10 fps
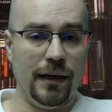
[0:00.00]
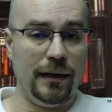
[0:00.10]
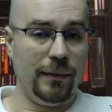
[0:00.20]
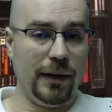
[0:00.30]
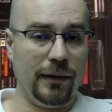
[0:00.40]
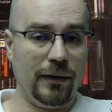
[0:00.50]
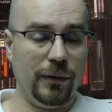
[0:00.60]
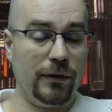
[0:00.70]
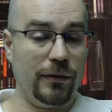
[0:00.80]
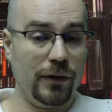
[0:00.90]
depending on
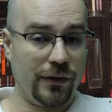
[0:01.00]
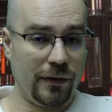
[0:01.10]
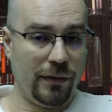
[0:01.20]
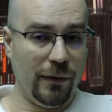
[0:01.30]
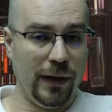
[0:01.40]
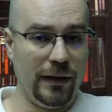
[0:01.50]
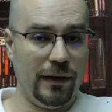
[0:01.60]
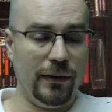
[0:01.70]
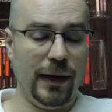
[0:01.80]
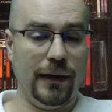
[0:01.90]
which version of the Wii that
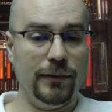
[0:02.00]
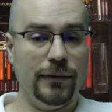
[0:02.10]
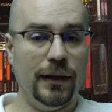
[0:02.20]
you have.